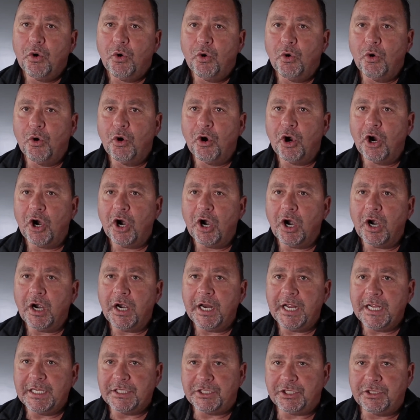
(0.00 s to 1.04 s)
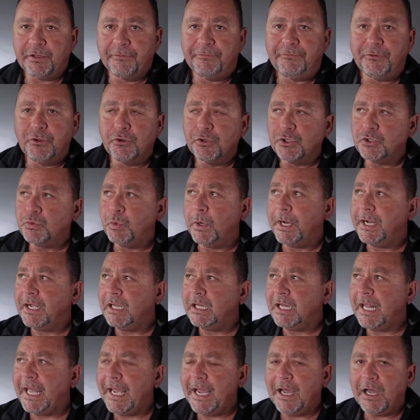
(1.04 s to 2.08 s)
or it's diffused with
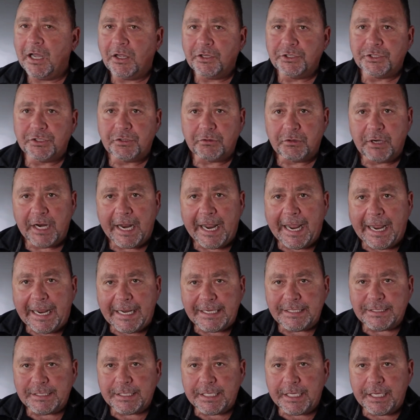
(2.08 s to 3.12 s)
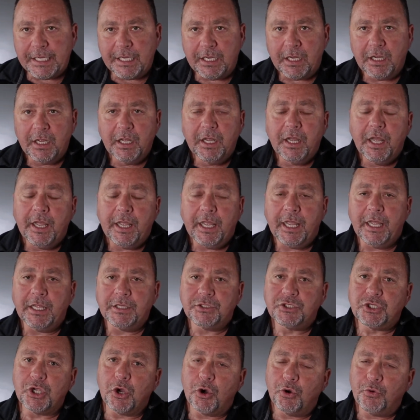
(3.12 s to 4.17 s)
clouds or hazy.
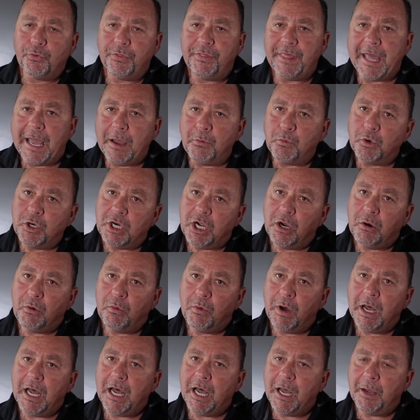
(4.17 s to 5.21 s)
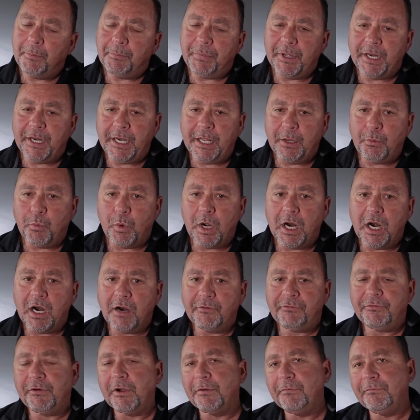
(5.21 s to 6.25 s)
And so that will go up anywhere
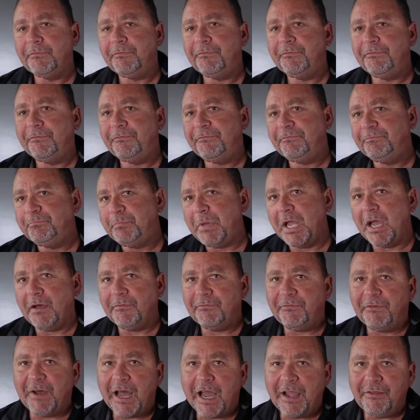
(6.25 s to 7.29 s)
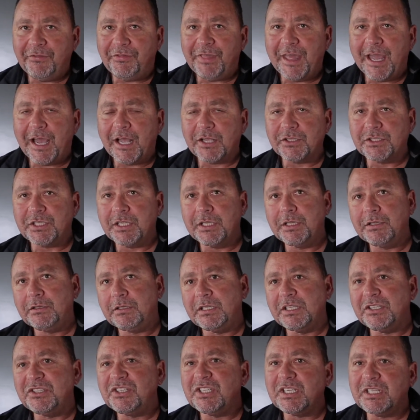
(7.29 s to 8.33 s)
from about 5,000
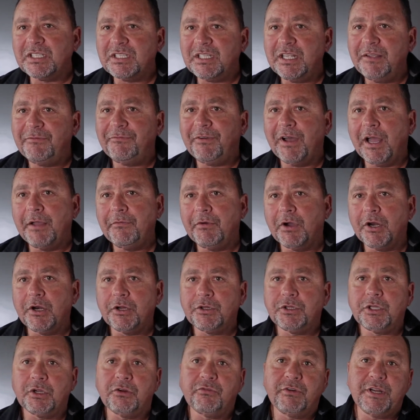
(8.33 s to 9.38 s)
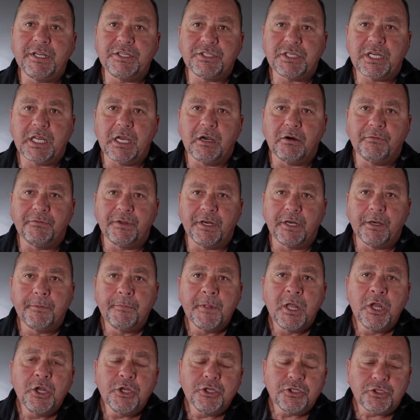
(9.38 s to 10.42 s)
to 6,500 degrees Kelvin.
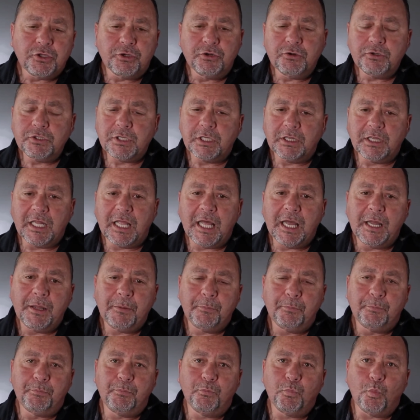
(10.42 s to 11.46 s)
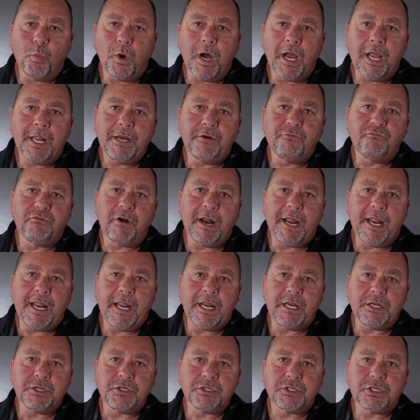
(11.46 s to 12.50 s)
So there's a wide
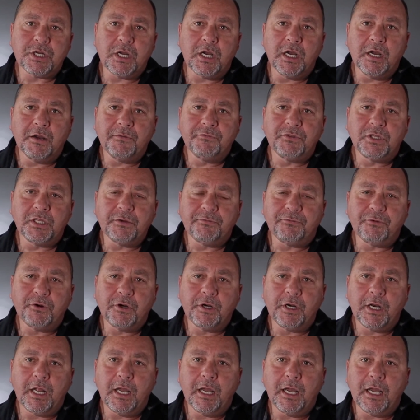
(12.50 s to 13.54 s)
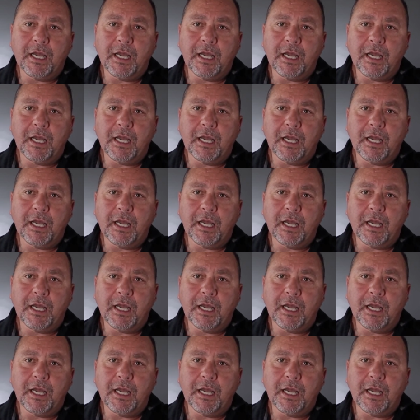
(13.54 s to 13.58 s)
range of different